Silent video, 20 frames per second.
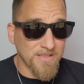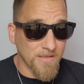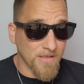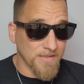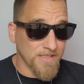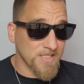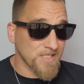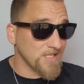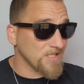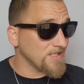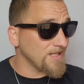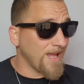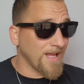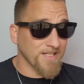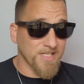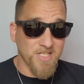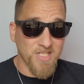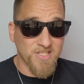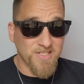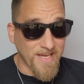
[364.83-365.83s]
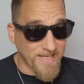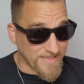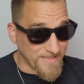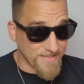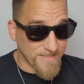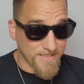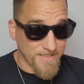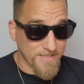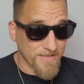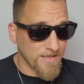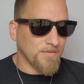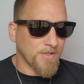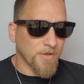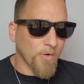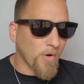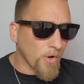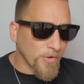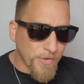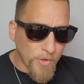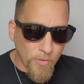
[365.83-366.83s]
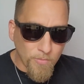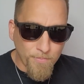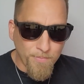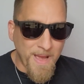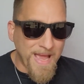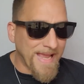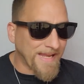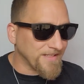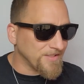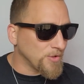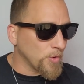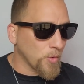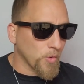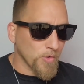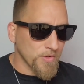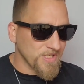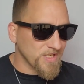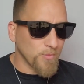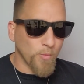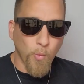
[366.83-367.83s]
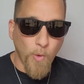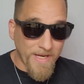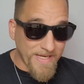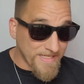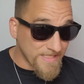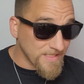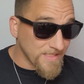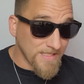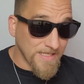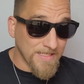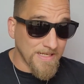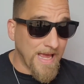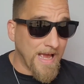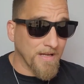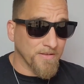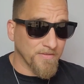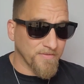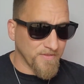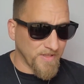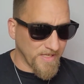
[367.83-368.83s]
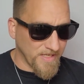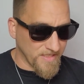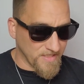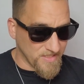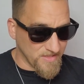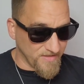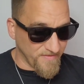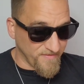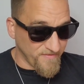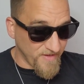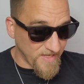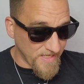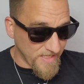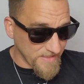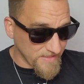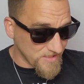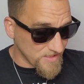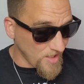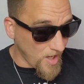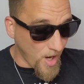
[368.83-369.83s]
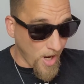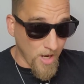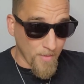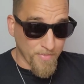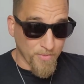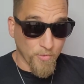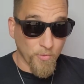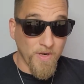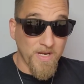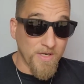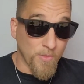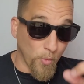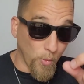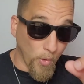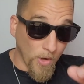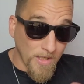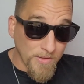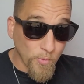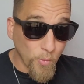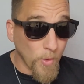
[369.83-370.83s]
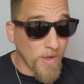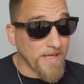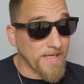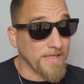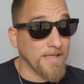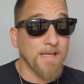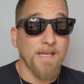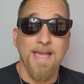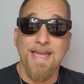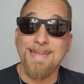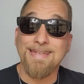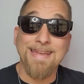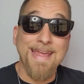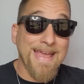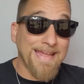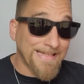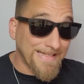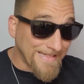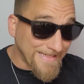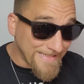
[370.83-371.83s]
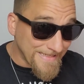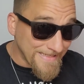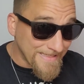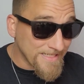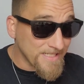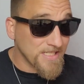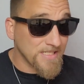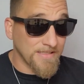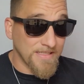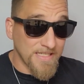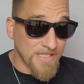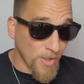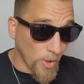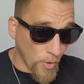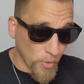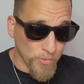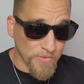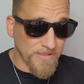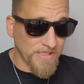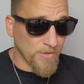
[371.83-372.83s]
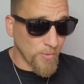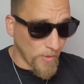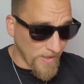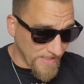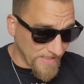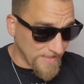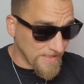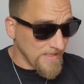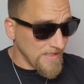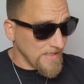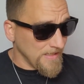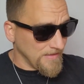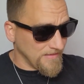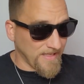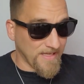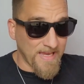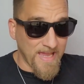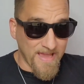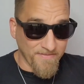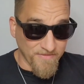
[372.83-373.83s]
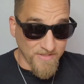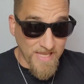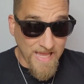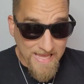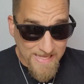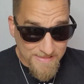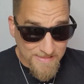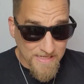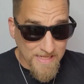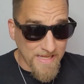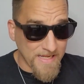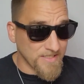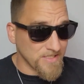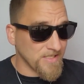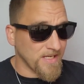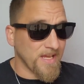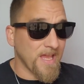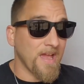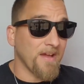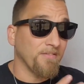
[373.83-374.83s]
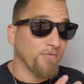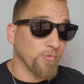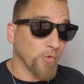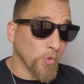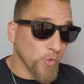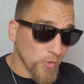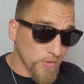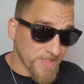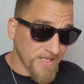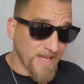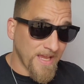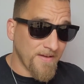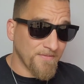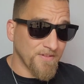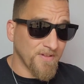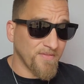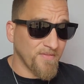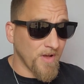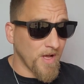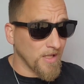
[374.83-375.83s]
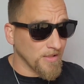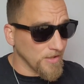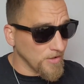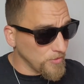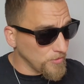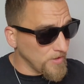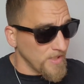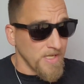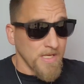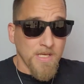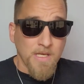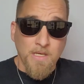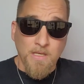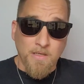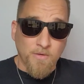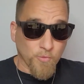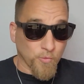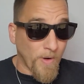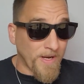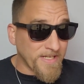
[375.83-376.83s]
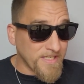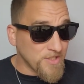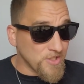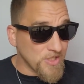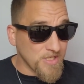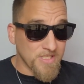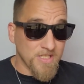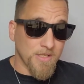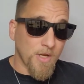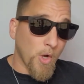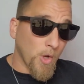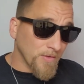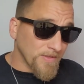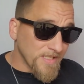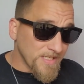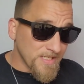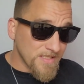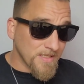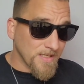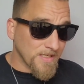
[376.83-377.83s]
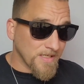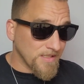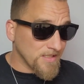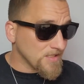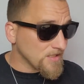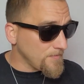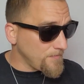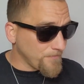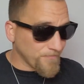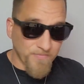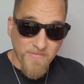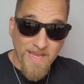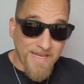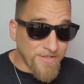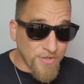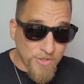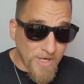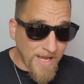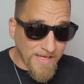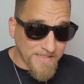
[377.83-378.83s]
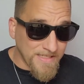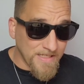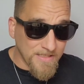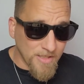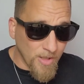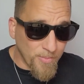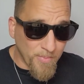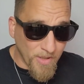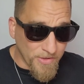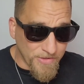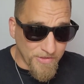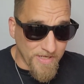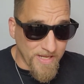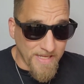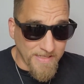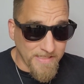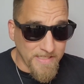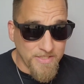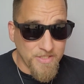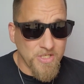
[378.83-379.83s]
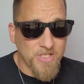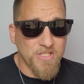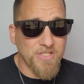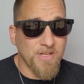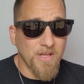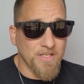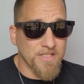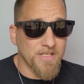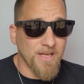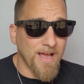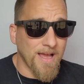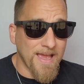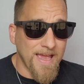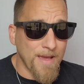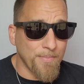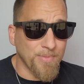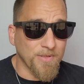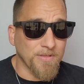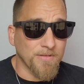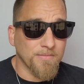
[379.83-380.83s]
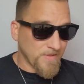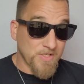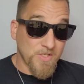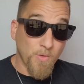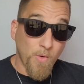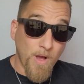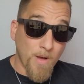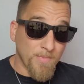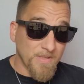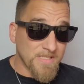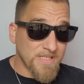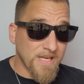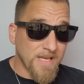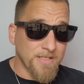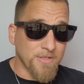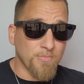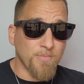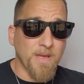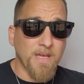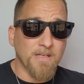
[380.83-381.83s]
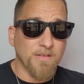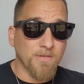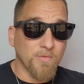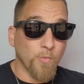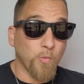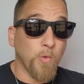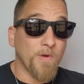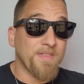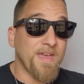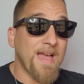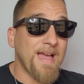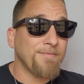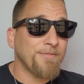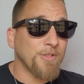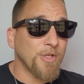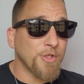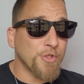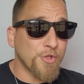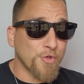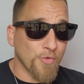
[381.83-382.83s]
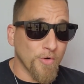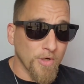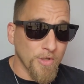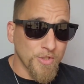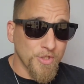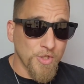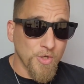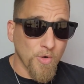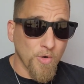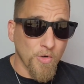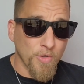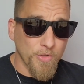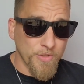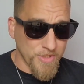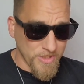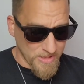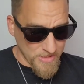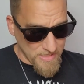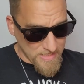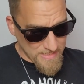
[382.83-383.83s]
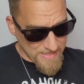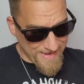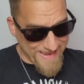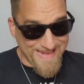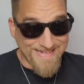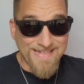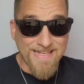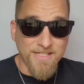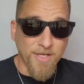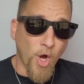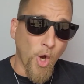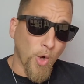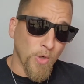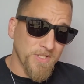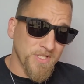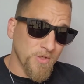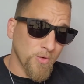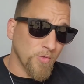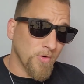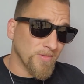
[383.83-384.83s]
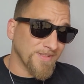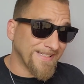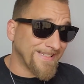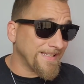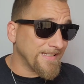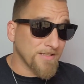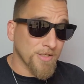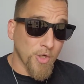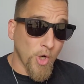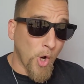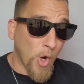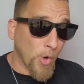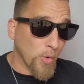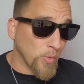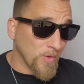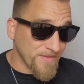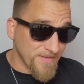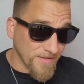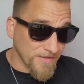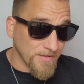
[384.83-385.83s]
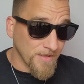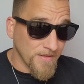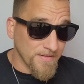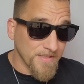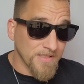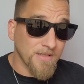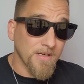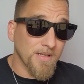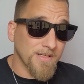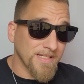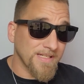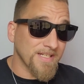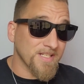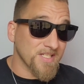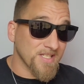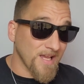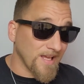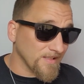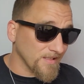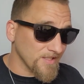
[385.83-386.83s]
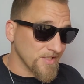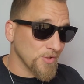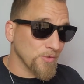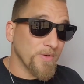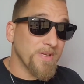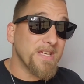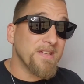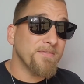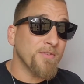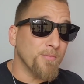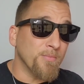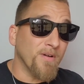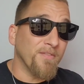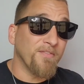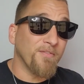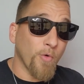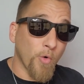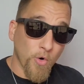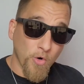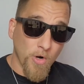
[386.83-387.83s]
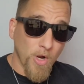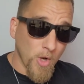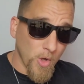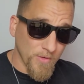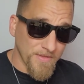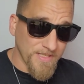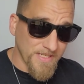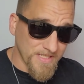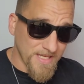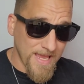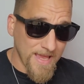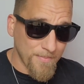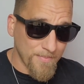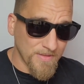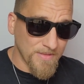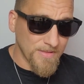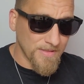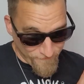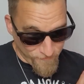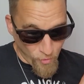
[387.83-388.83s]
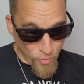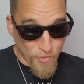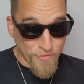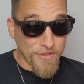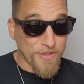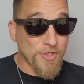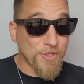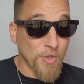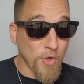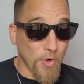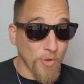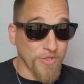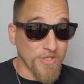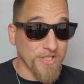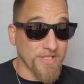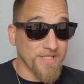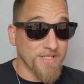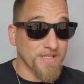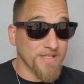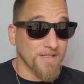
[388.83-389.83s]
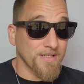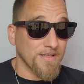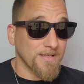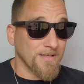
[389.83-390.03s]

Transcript: done. This is not states. There are no back doors and ways to get out of things. The feds operate one way, and that is the only way. They have guidelines, they have rules they have to follow, ranges, and all these things and you're not getting up under that. It just does not happen. So I'm going to tell you, man, with having a drug charge and then also getting caught with another gun and a silencer even before all this happened for the charges,